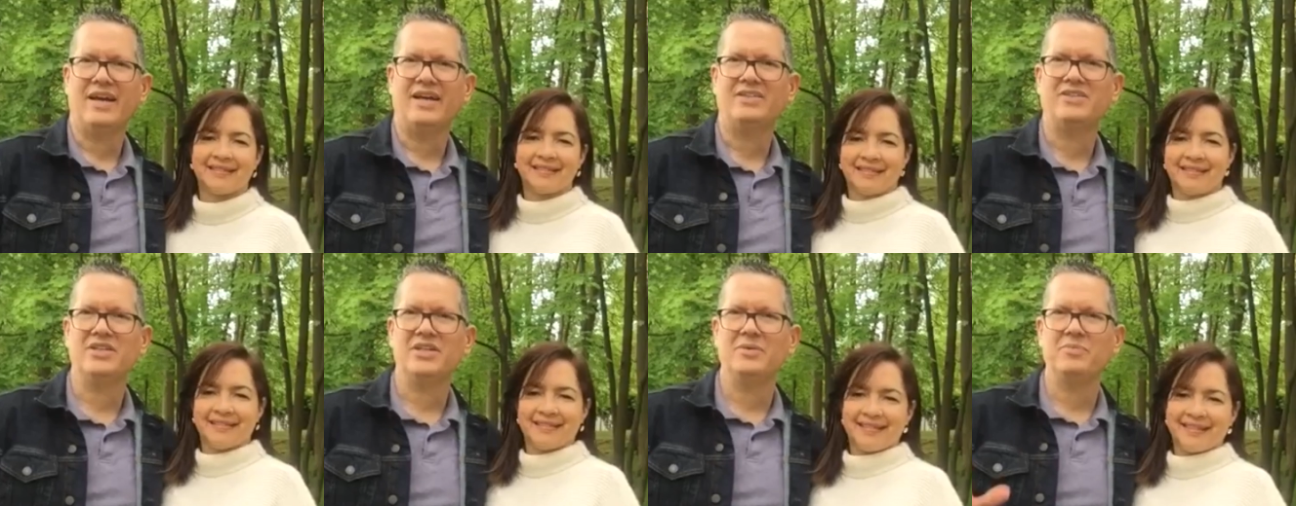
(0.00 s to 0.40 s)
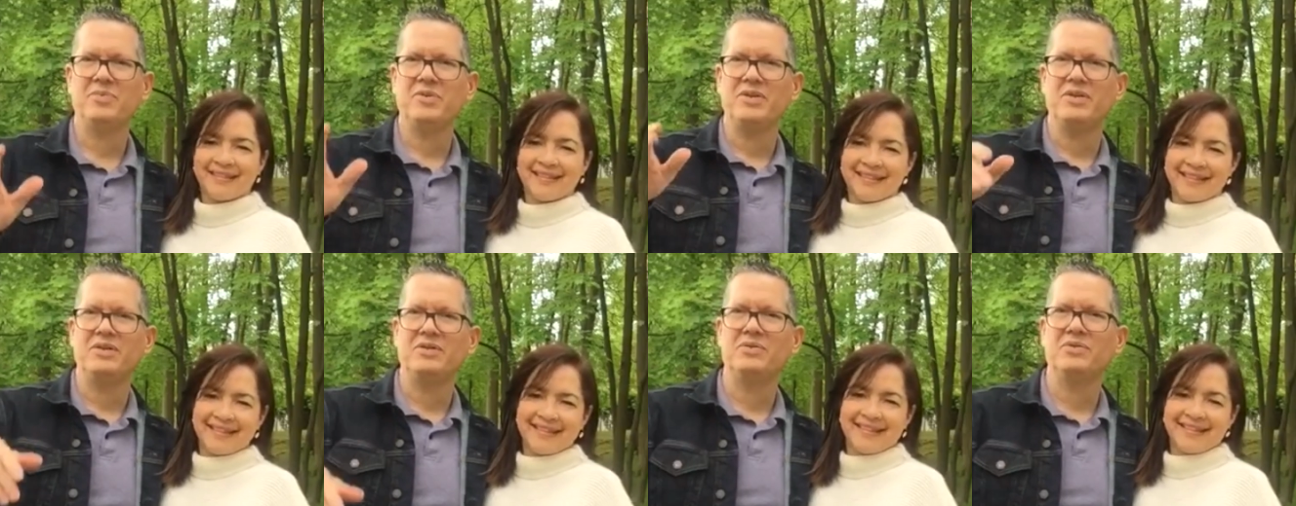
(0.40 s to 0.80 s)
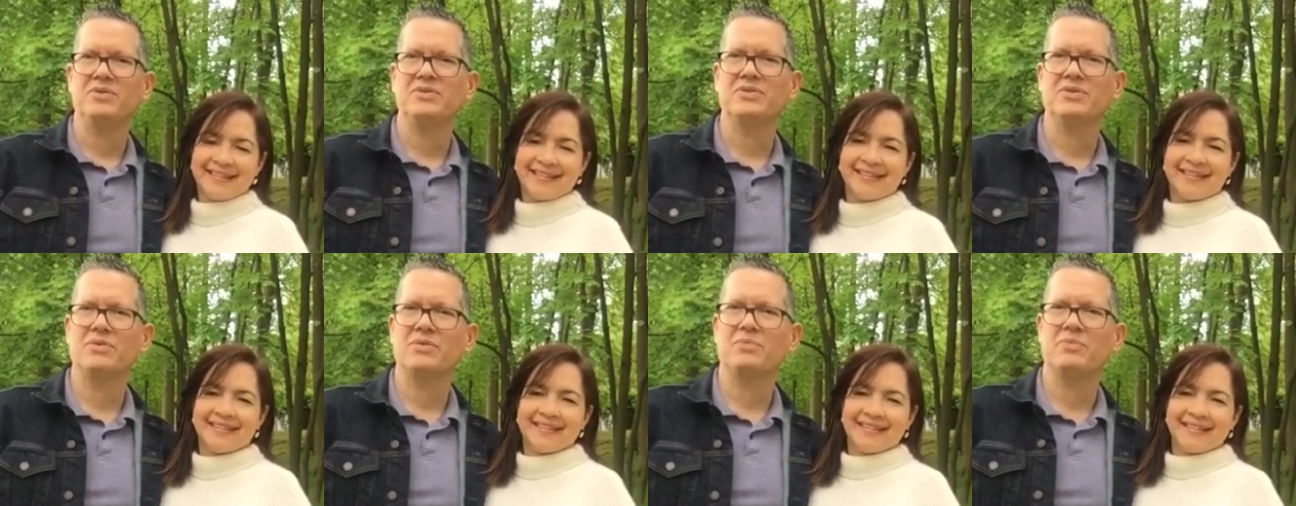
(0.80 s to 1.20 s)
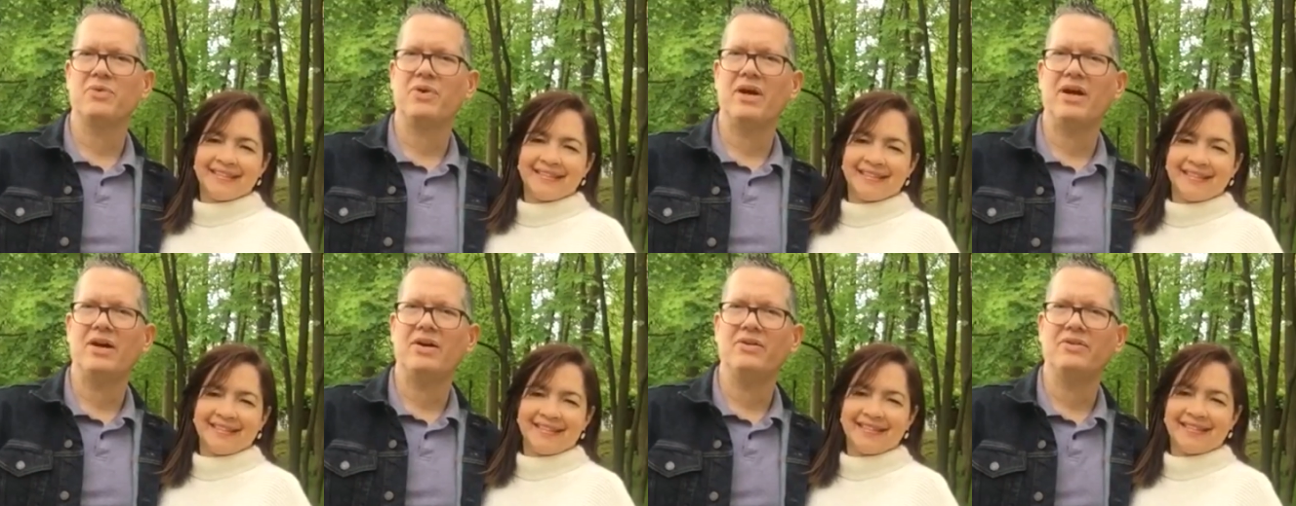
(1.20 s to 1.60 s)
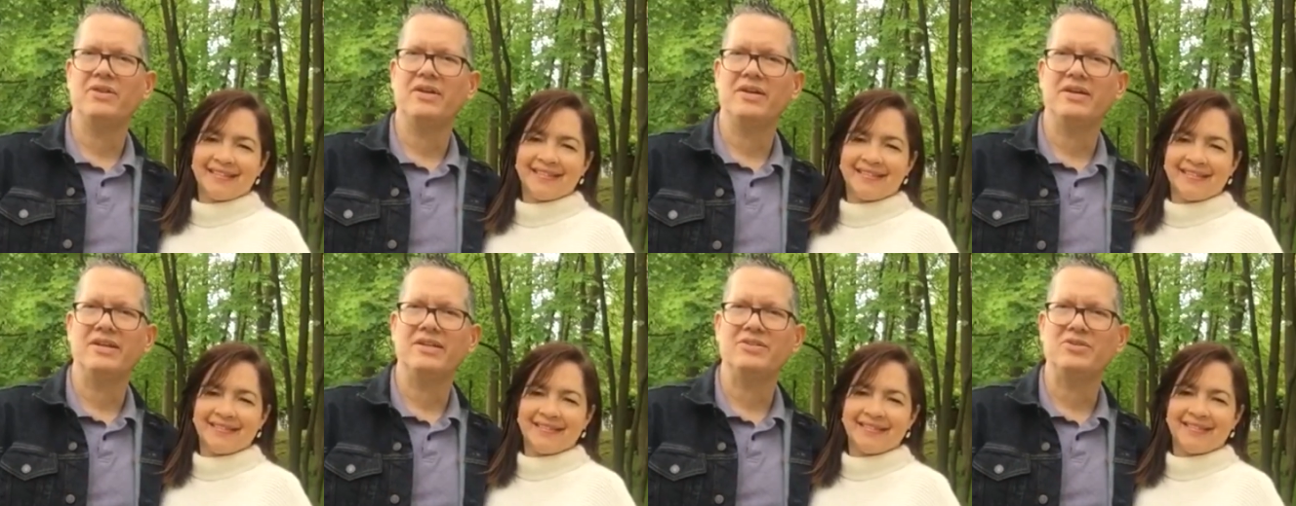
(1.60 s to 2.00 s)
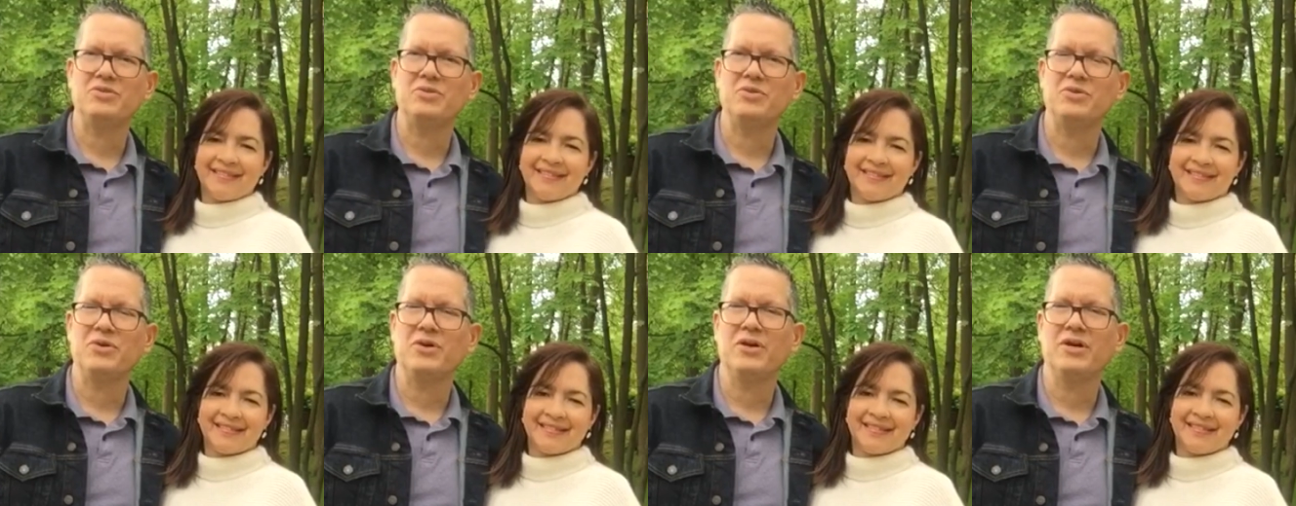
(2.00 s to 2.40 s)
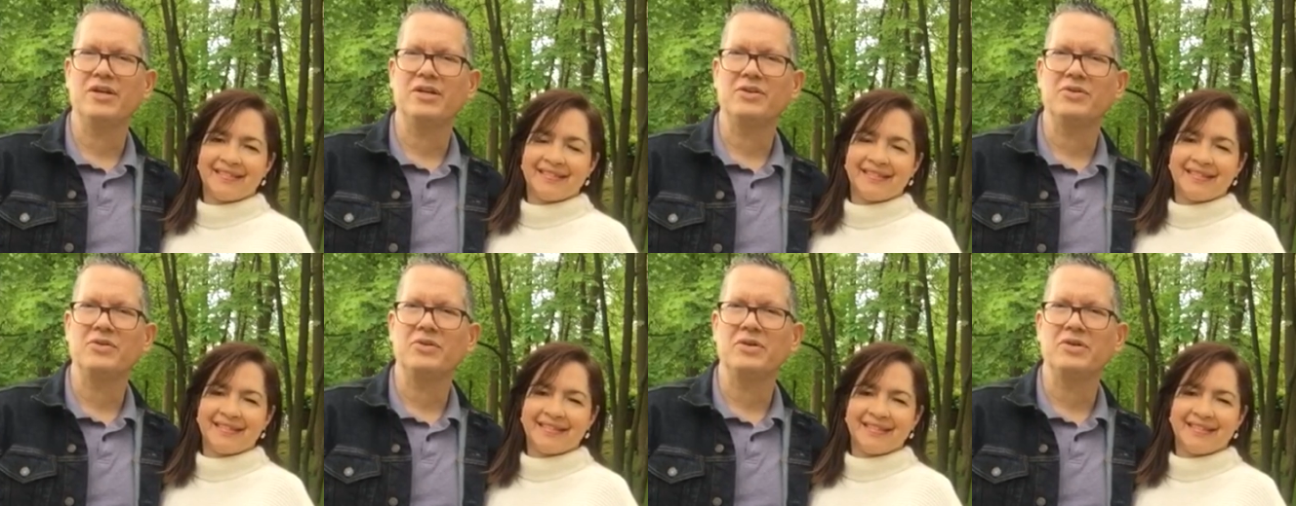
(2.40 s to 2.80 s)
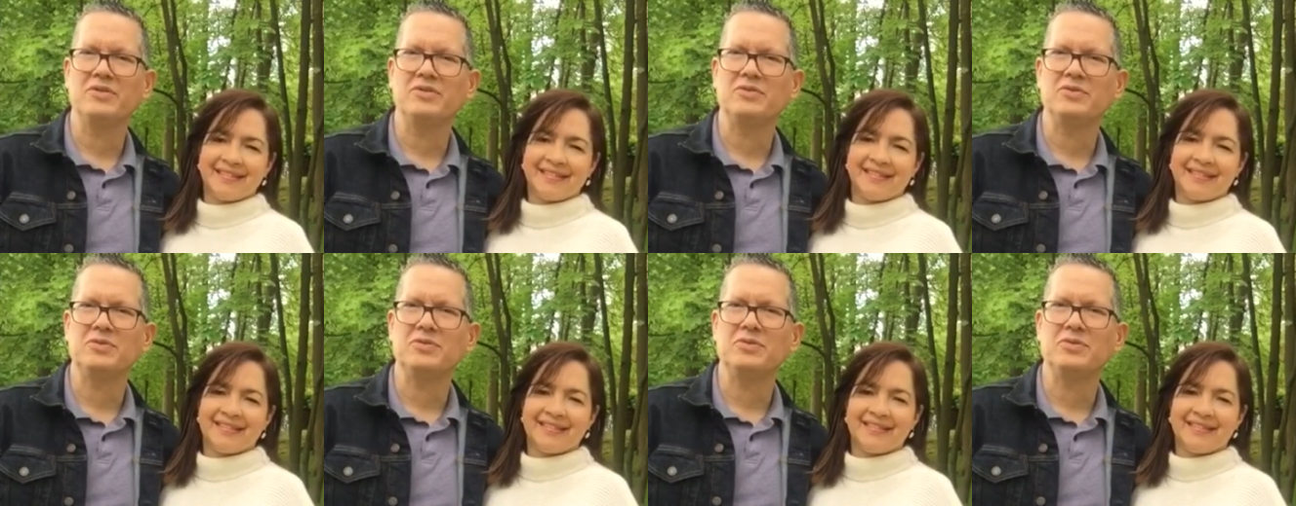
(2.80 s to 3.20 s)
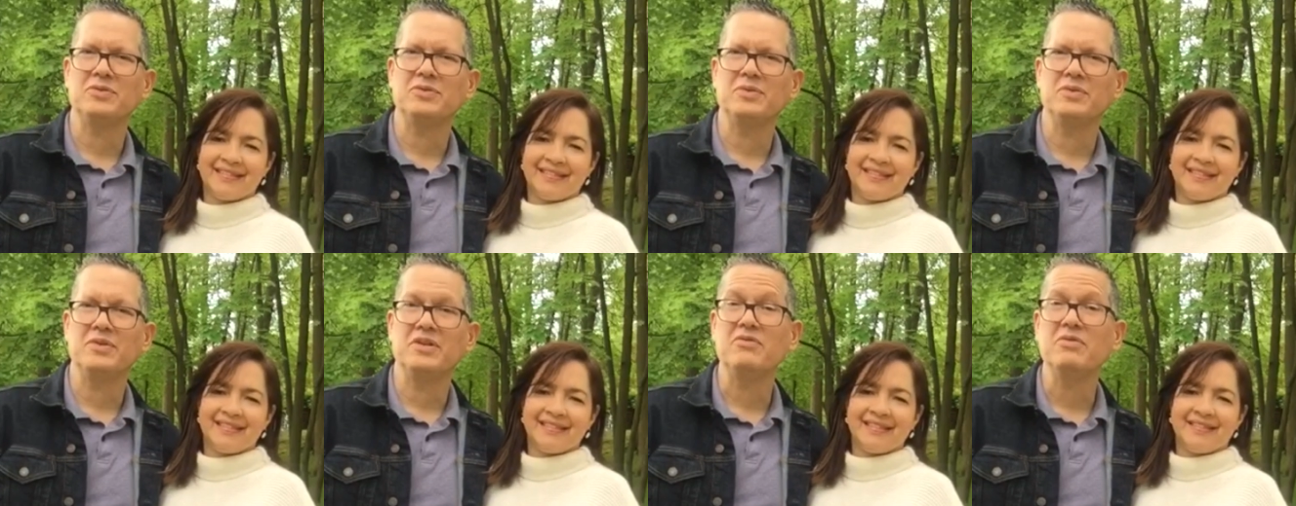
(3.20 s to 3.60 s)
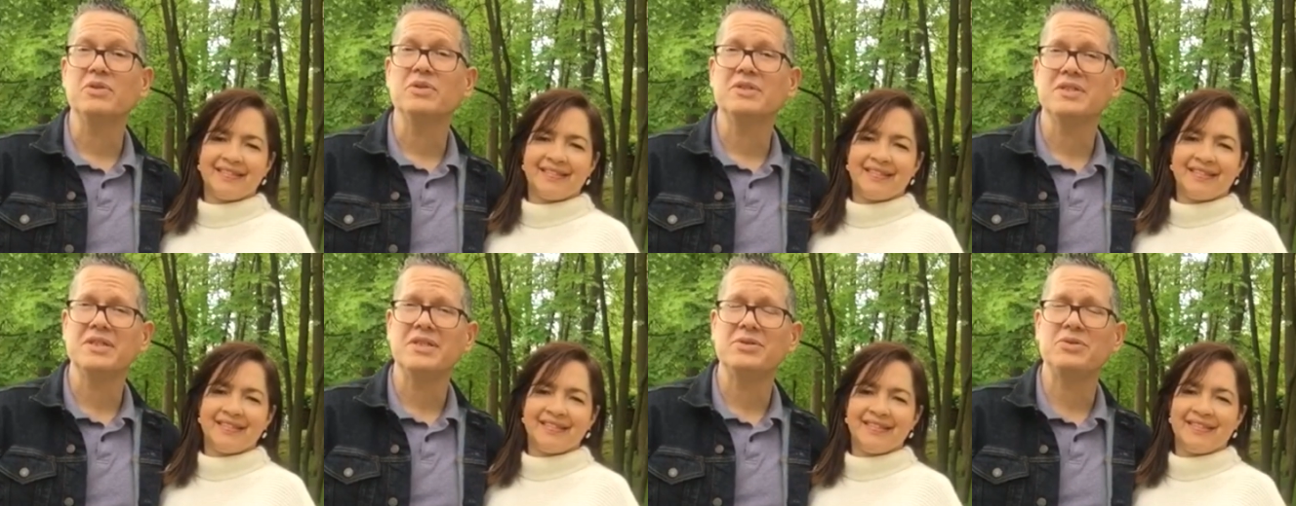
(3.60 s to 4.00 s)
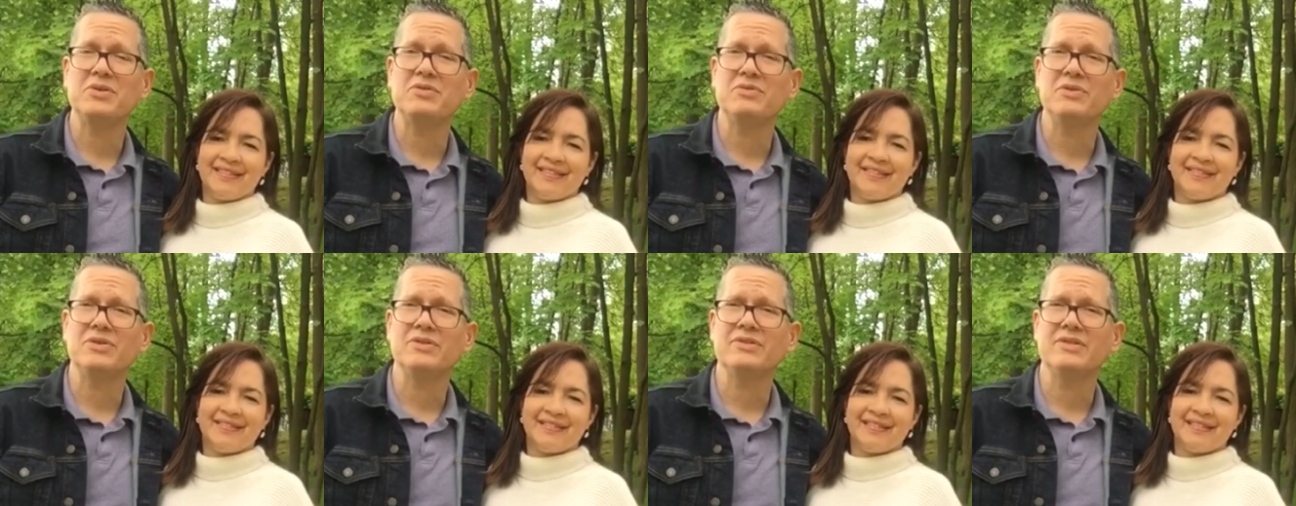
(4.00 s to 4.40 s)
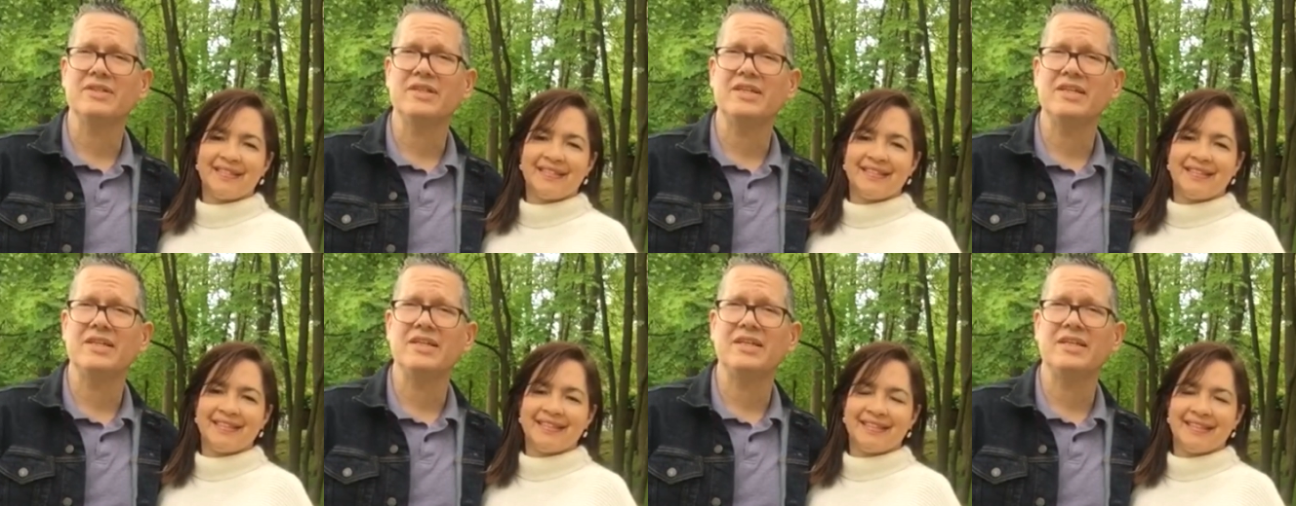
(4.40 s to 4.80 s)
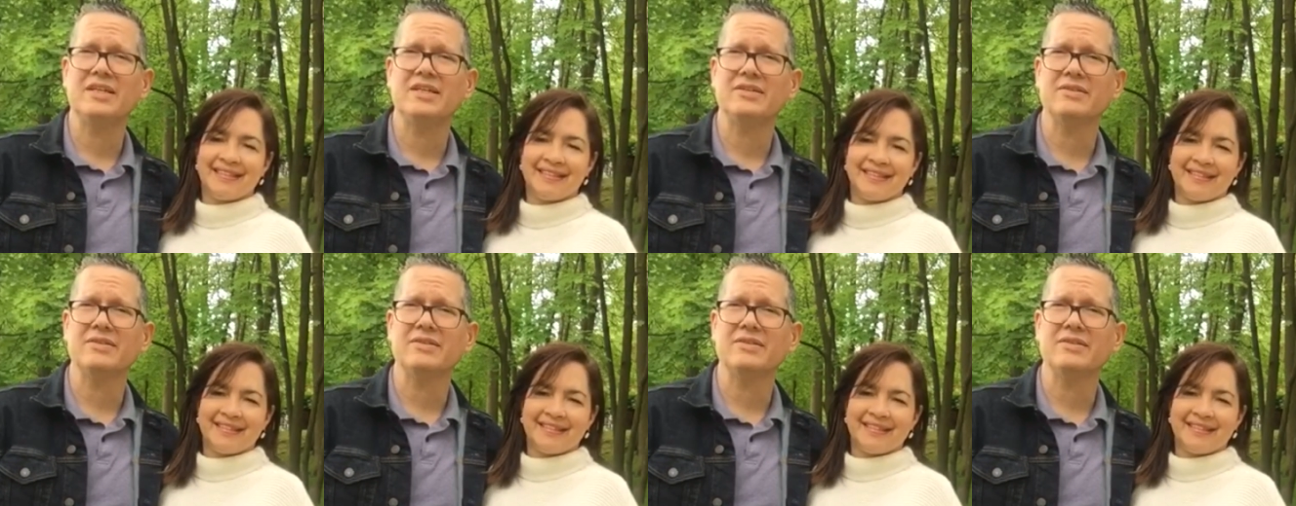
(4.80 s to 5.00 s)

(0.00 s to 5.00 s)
Speaker 1: Hi JP, we're so proud that you are going to Liberty University